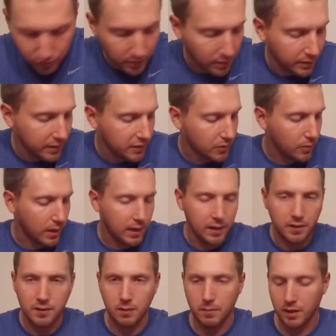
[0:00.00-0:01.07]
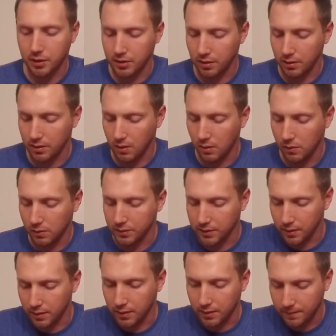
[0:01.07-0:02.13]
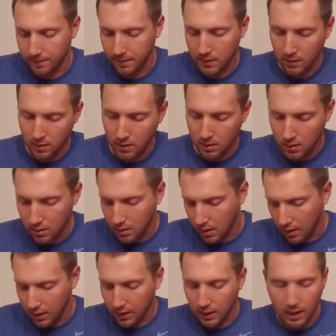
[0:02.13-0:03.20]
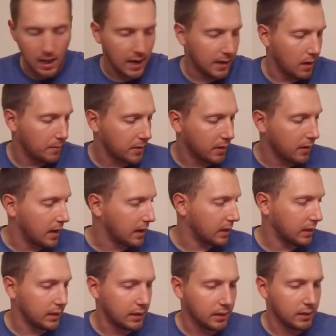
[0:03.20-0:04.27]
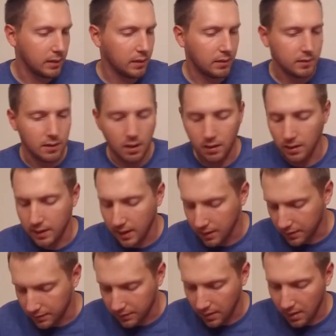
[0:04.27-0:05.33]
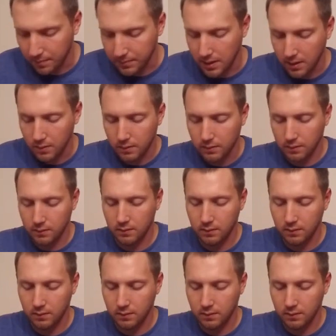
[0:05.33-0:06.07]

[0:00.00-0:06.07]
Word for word: drill this way to make sure the holes are going to line up correctly and it's not all kind of slopped out.